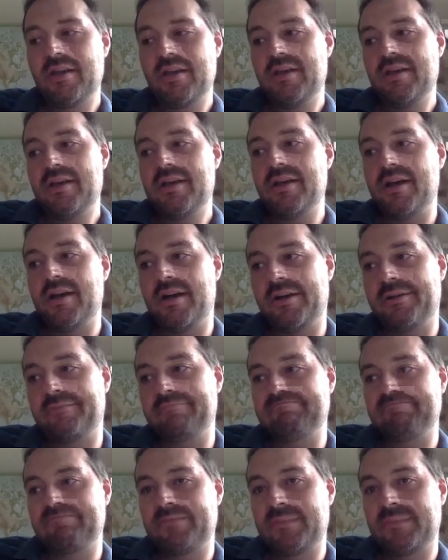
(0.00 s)

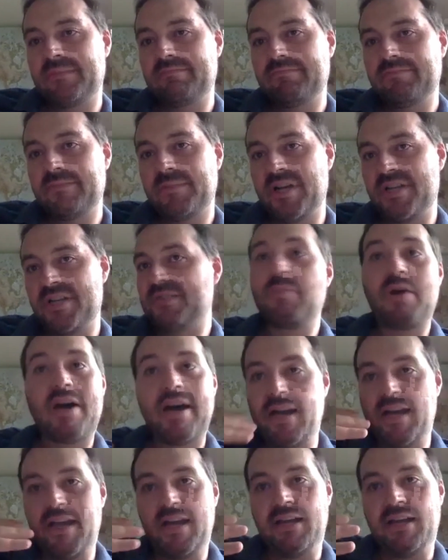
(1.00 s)
Because
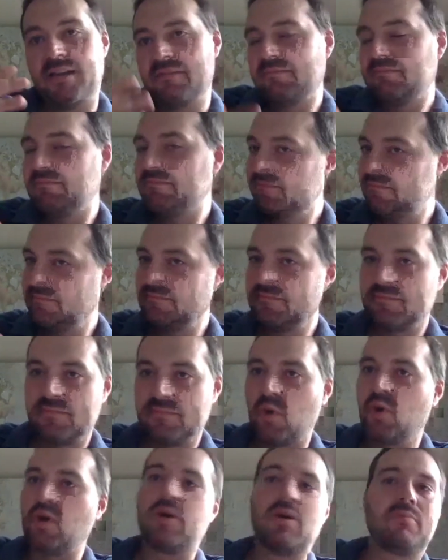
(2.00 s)
my
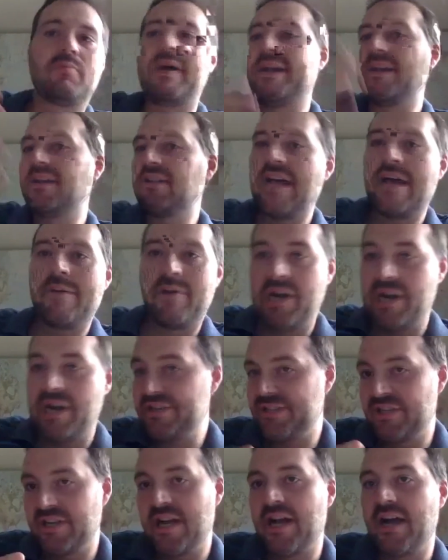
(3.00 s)

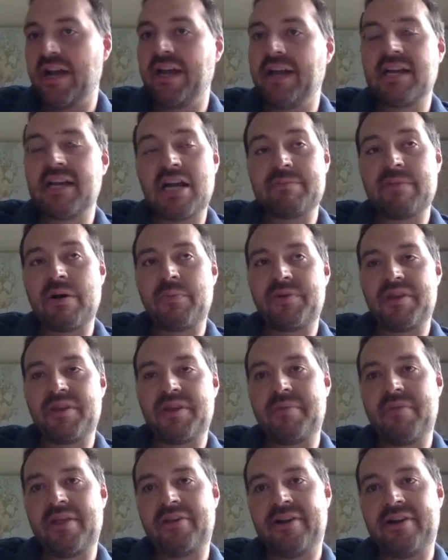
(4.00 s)
collaborators and I come up with
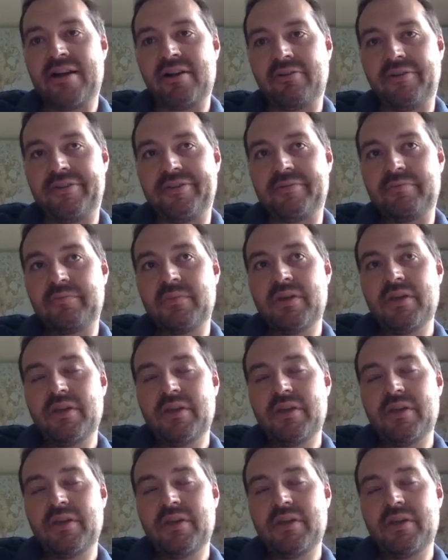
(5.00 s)
a better algorithm.